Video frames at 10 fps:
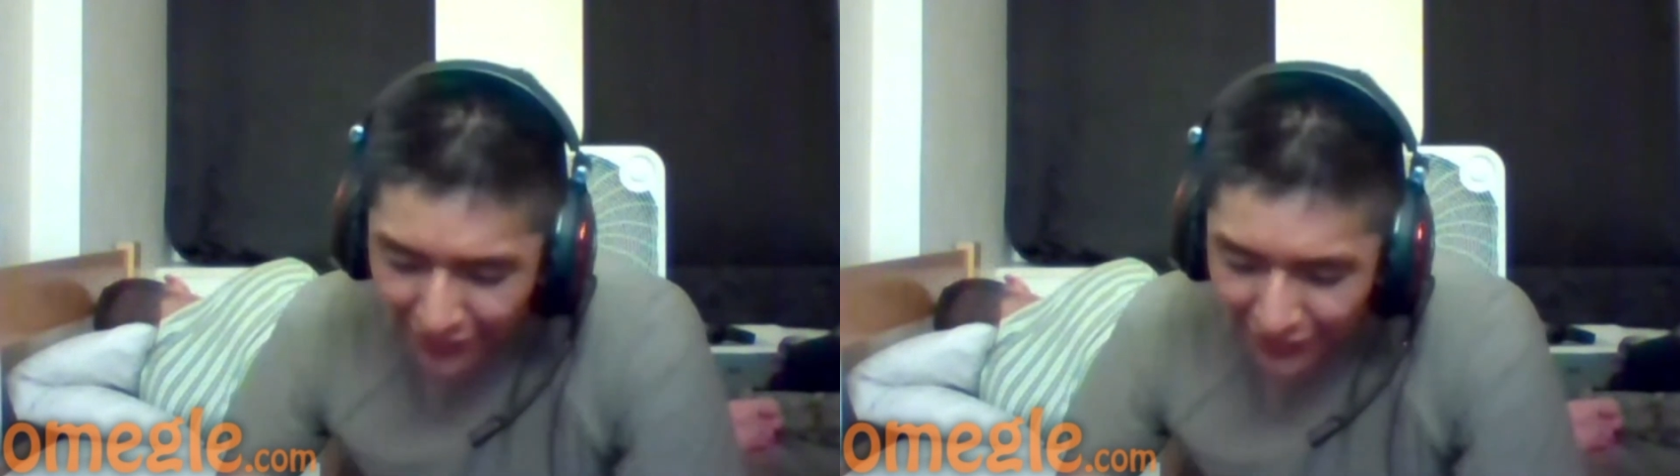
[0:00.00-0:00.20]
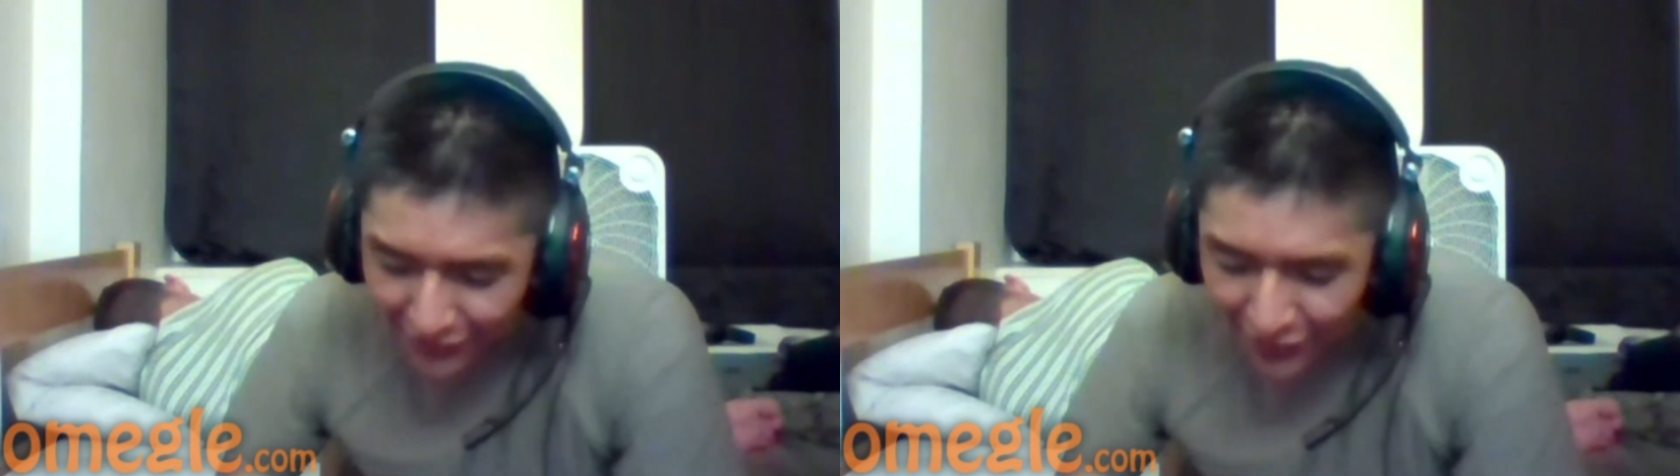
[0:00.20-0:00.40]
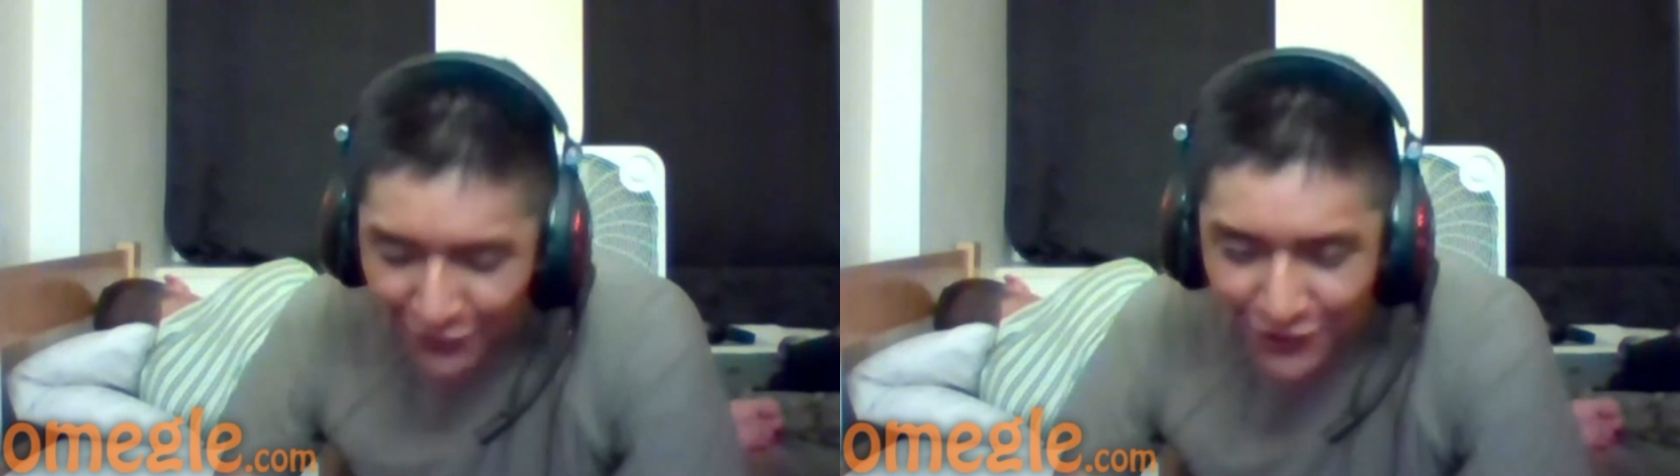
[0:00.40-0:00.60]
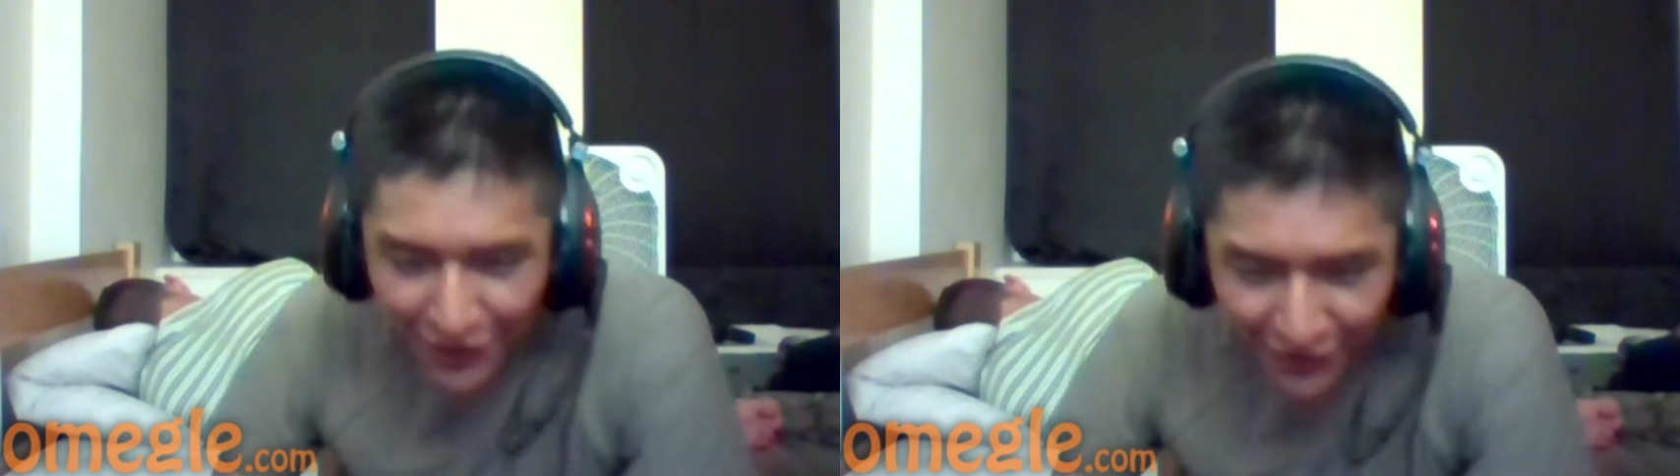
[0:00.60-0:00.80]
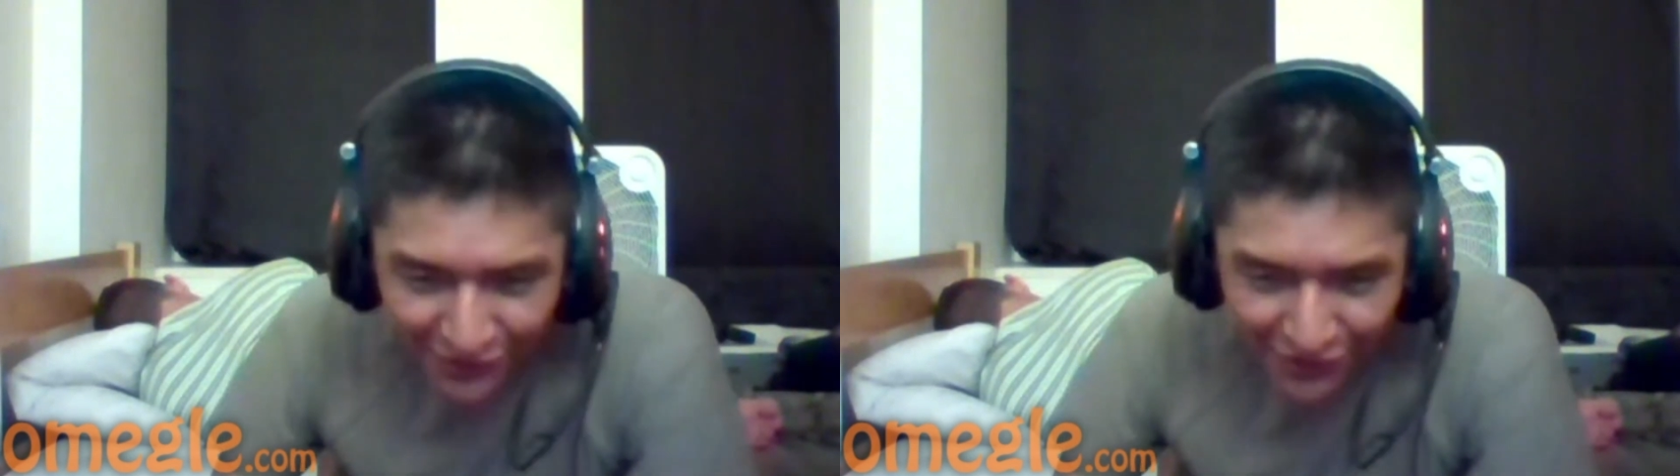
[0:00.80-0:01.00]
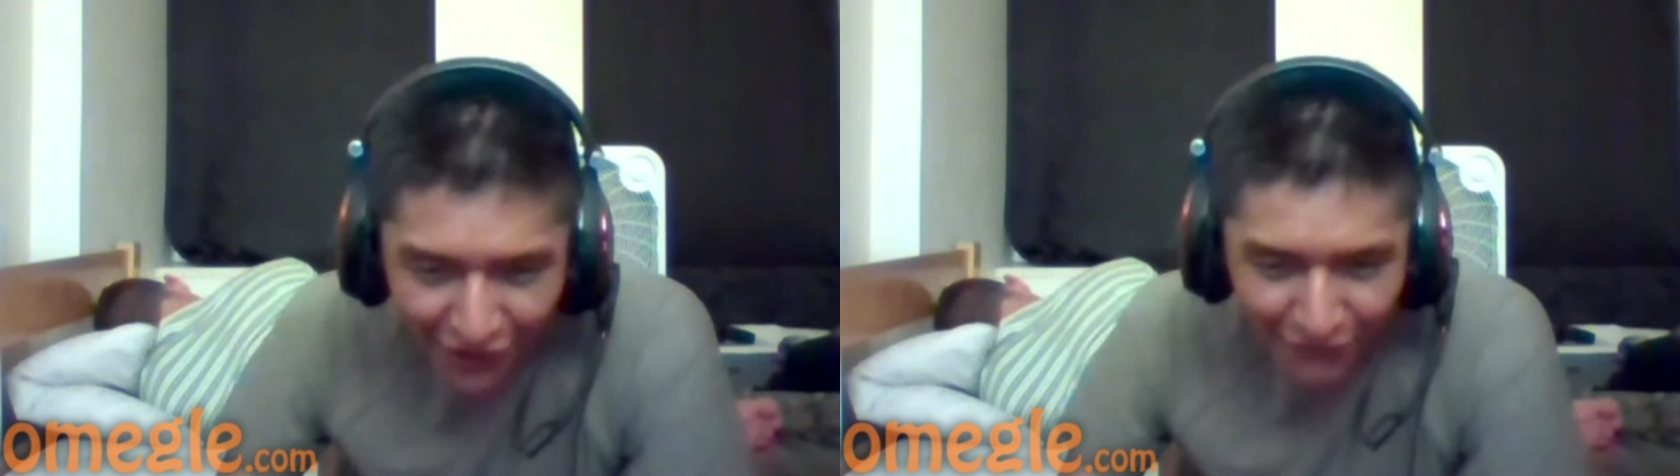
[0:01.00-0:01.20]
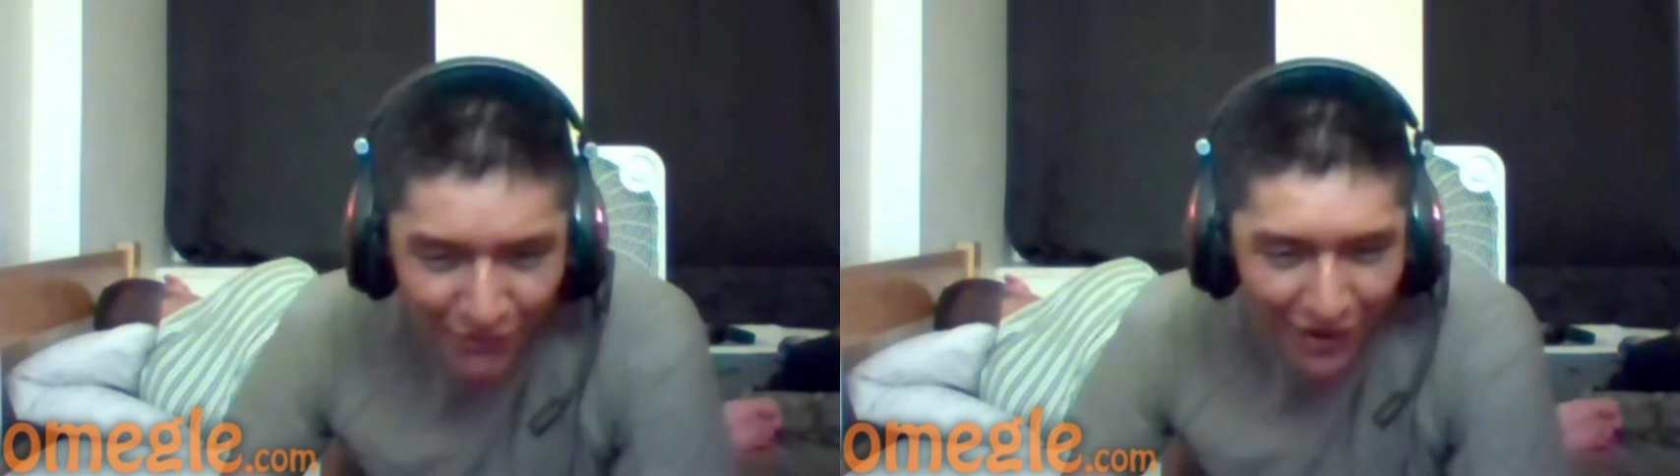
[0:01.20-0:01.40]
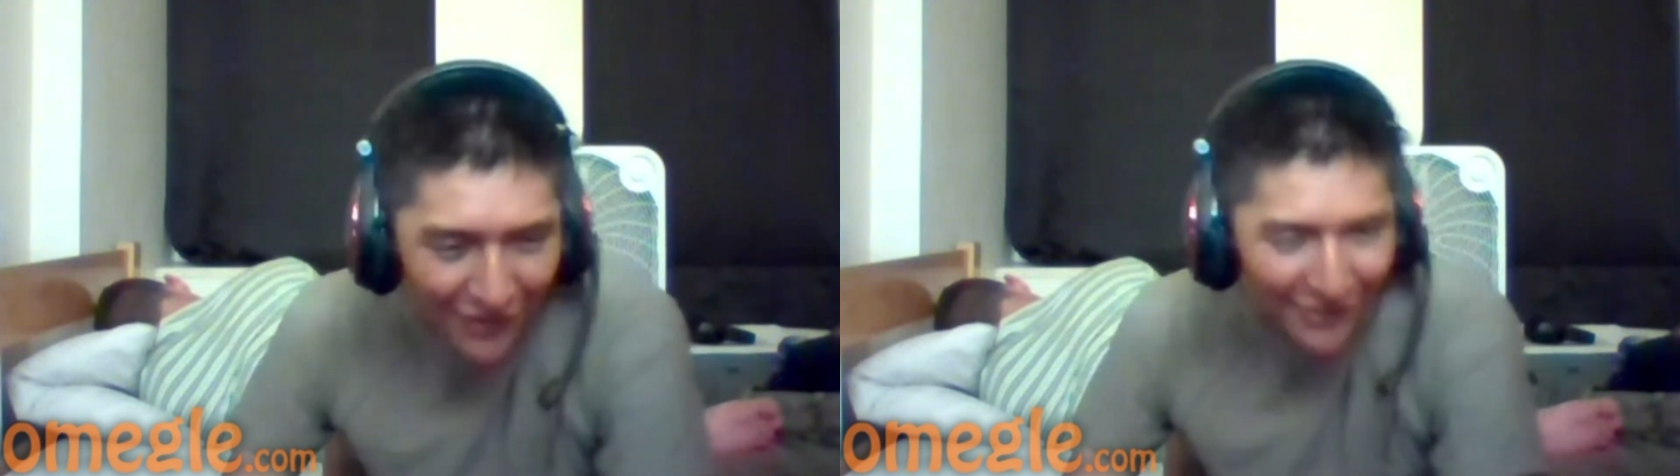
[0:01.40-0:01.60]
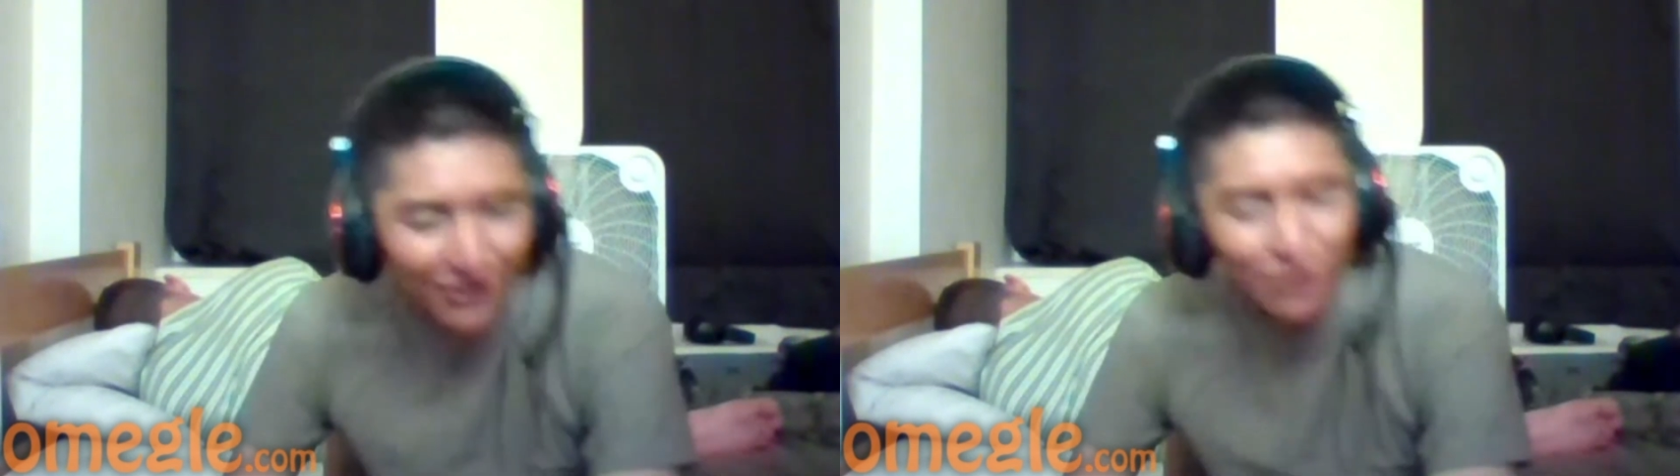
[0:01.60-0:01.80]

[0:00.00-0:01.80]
Shell shell soft bot